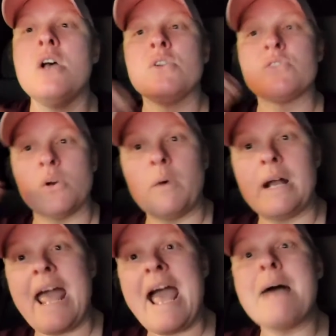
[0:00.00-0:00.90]
So
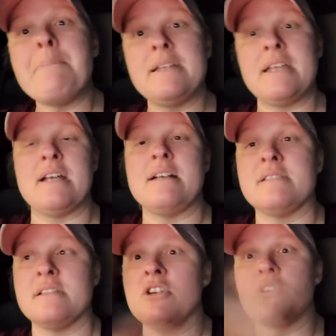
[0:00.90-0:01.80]
what happened
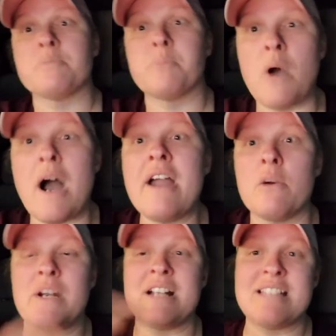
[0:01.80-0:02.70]
is, is years
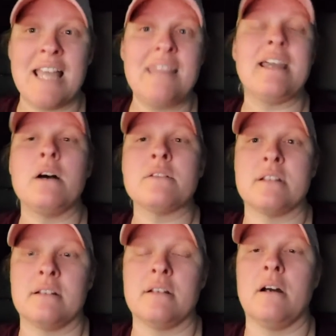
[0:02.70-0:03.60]
prior when a
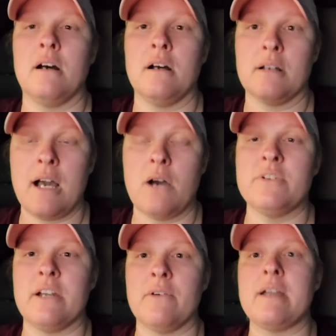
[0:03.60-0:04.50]
10,000 uh, cow
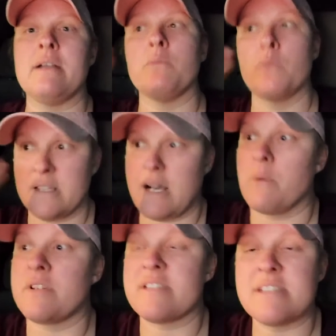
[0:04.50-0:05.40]
dairy was an uh,
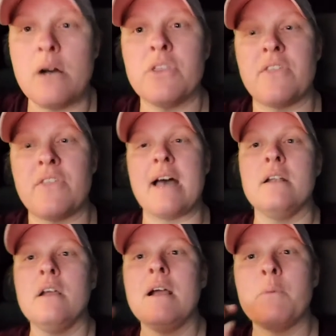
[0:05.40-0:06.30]
hour south of that,
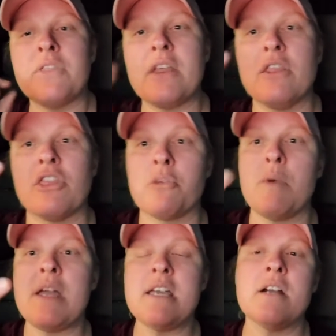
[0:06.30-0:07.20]
Within
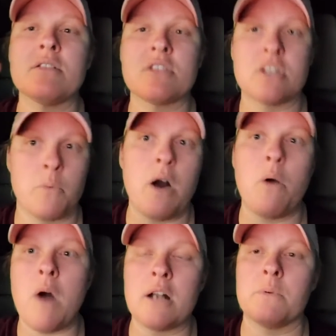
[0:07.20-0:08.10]
three years, the well
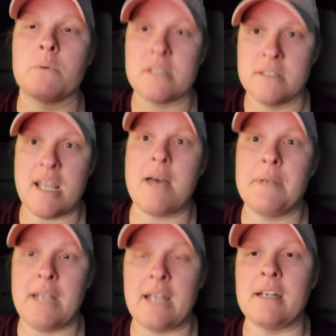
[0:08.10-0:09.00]
water was
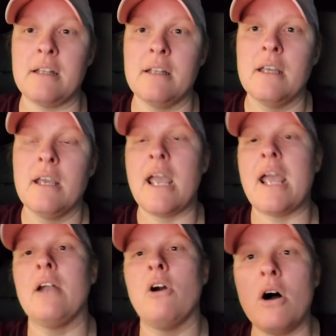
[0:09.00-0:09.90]
contaminated,
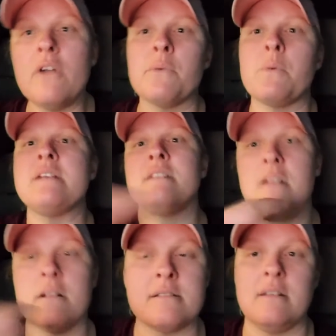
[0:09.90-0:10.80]
and all the
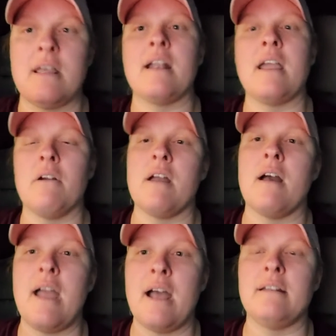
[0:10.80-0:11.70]
residents in that area
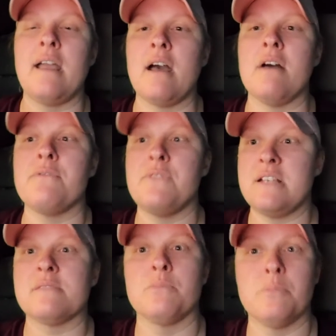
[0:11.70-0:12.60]
had to have
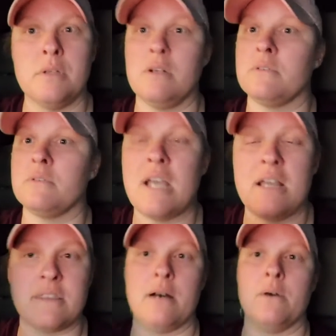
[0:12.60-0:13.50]
these, you know,
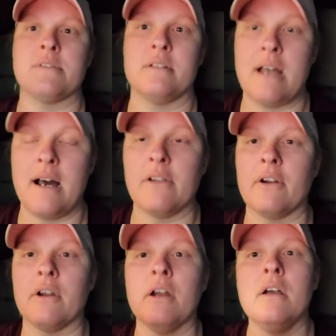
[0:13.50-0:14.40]
ten thousand
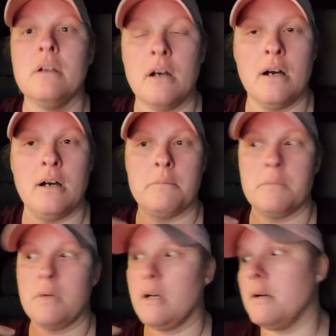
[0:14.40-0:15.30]
dollar um,
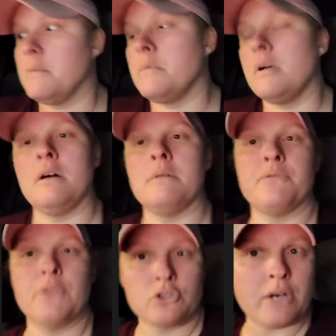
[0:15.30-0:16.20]
um, uh,
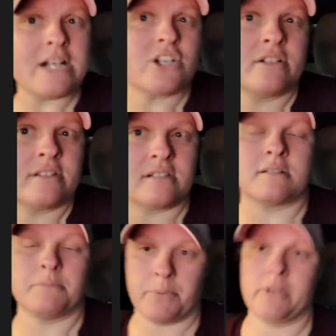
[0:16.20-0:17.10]
filtration
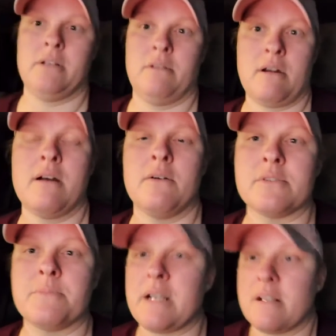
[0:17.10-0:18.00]
system put in their
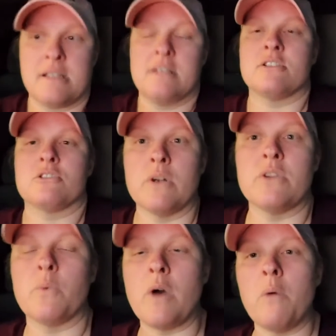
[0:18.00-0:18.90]
house because they destroyed
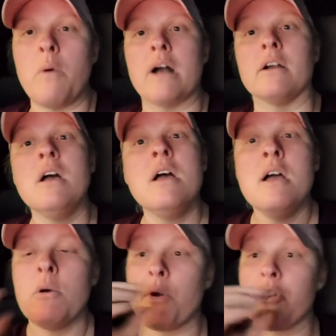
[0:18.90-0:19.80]
the well water.
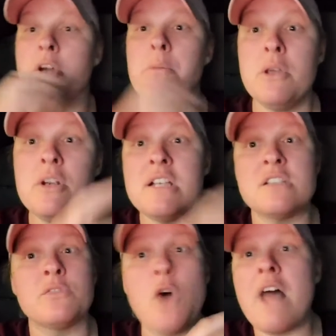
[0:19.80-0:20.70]
Well, the
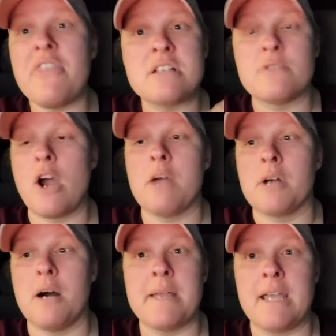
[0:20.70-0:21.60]
communities fought this farm
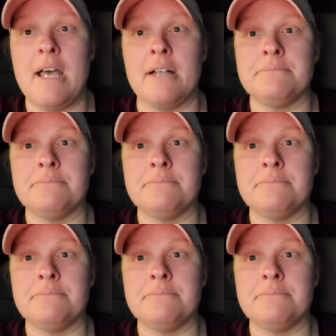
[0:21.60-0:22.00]
coming in.